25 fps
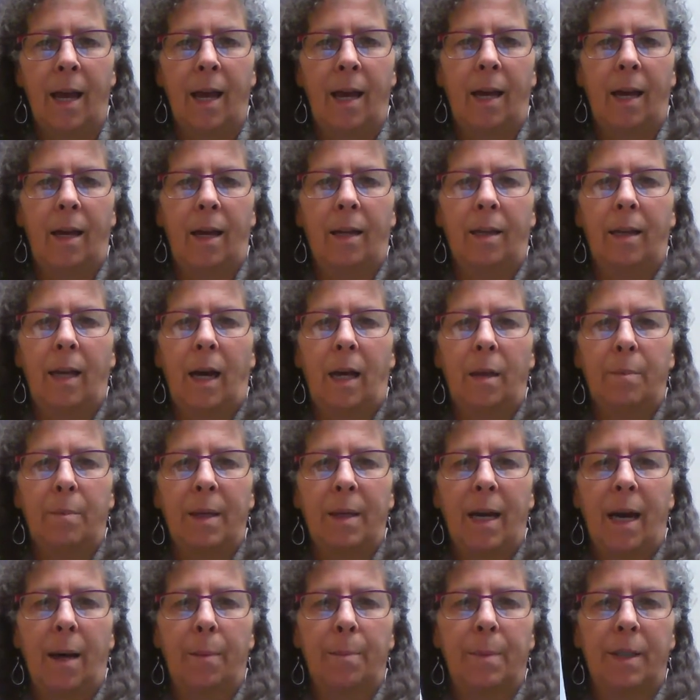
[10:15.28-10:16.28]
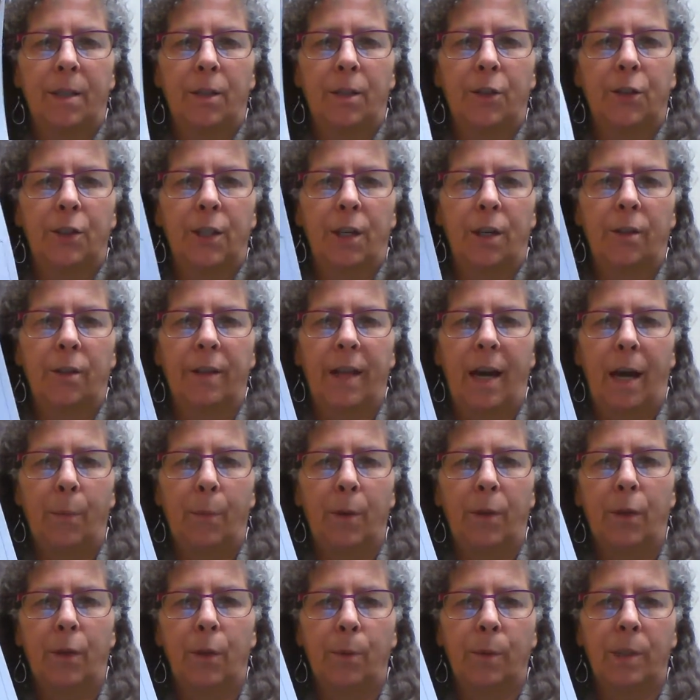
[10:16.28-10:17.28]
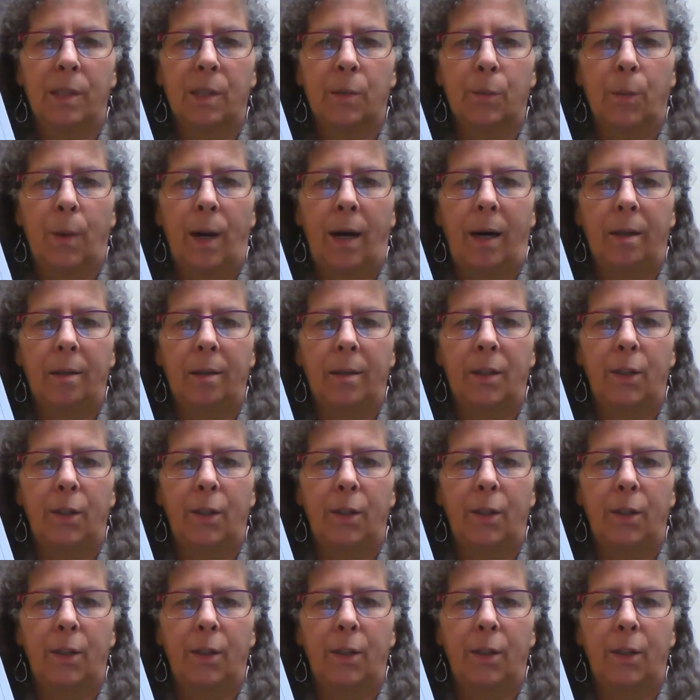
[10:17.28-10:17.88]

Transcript: and I'd be happy to share that with you as well.